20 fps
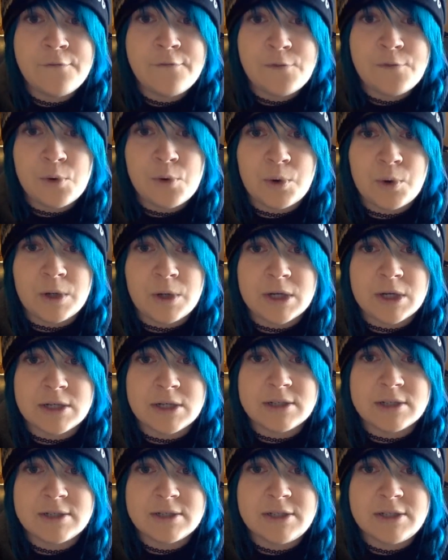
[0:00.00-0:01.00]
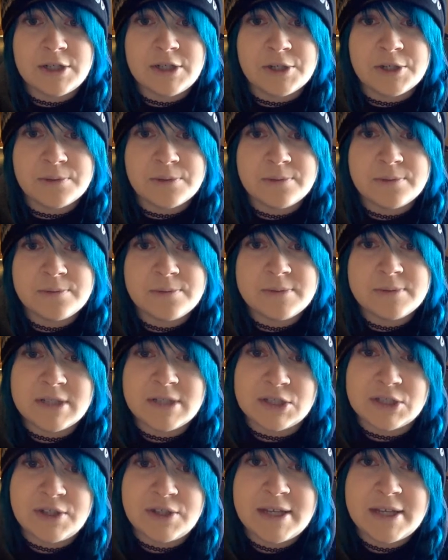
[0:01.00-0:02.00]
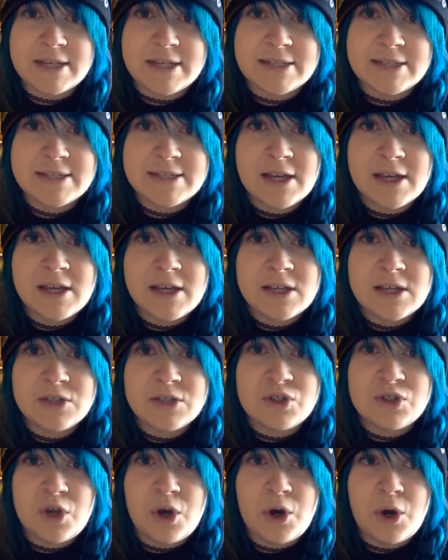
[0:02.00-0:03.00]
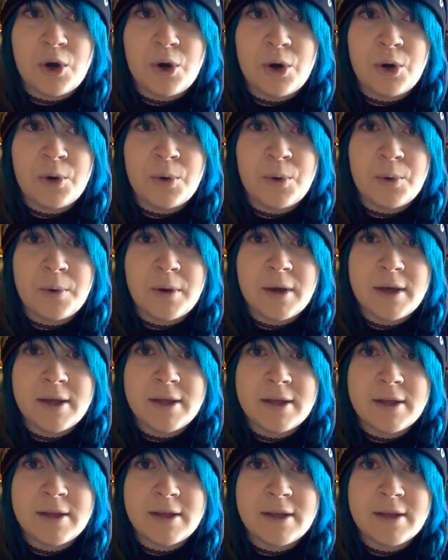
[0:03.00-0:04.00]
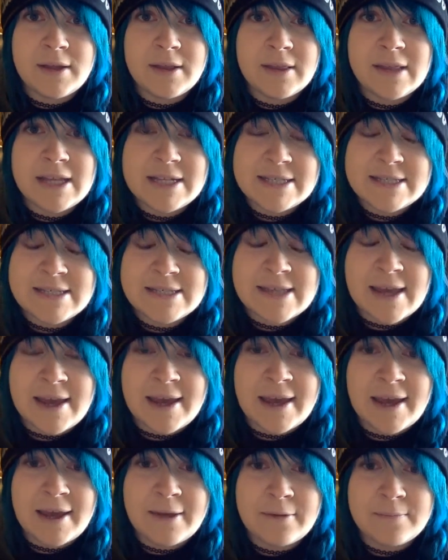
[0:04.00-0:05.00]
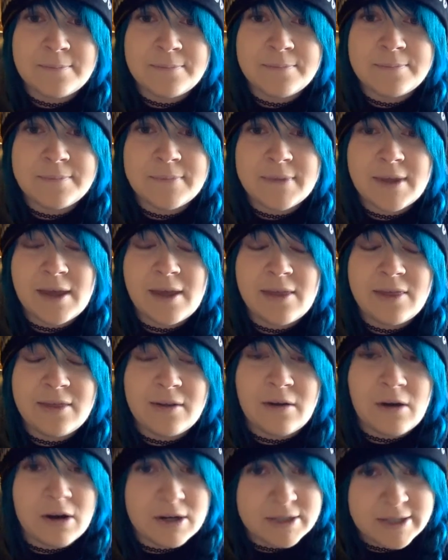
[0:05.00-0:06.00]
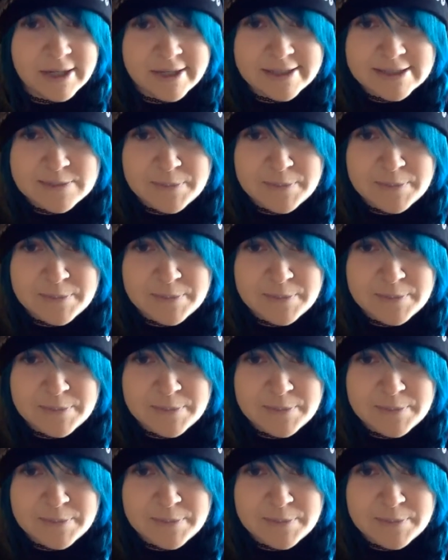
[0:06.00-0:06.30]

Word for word: for you know such things so let's say there aren't any